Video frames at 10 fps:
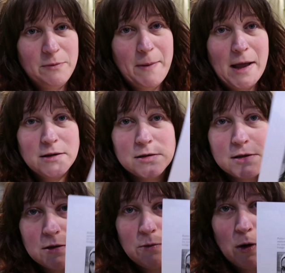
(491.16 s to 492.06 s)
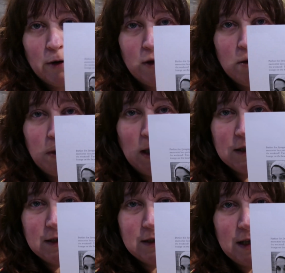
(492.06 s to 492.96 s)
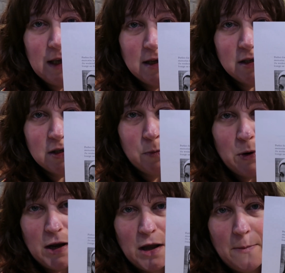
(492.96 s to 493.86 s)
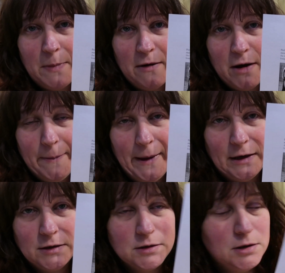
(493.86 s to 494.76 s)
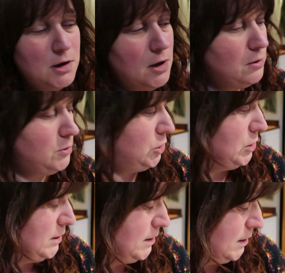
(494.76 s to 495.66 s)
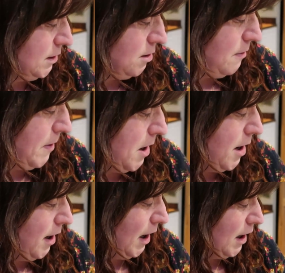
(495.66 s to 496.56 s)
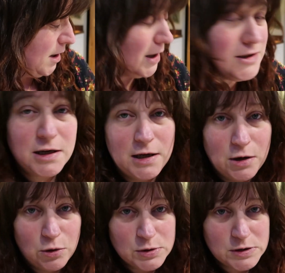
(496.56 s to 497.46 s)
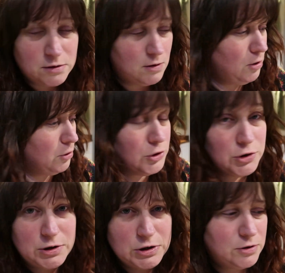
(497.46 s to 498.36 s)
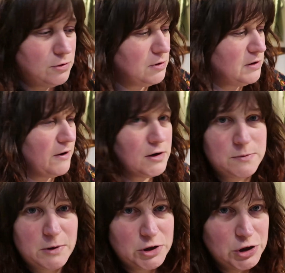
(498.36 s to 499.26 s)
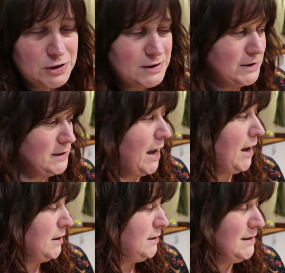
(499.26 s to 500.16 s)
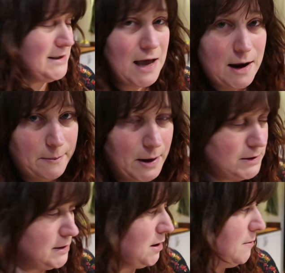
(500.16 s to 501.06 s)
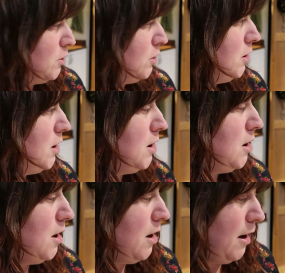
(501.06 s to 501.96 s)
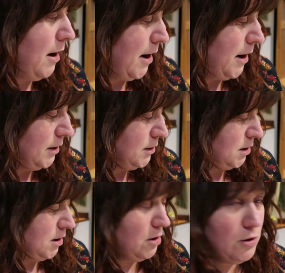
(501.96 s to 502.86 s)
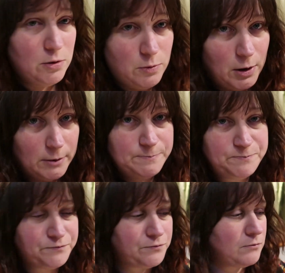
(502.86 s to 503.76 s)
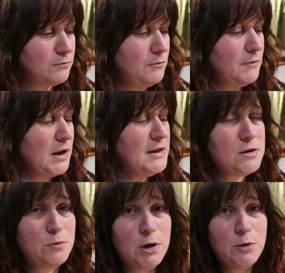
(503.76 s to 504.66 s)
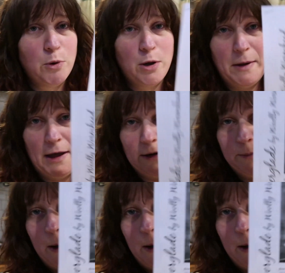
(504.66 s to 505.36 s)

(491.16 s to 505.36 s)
of patterns. One of them is the Spring Beret pattern, which is by a Natalie Lawson, although she, as far as I'm aware, she doesn't design patterns anymore. And the other one is a Woolly Worm Head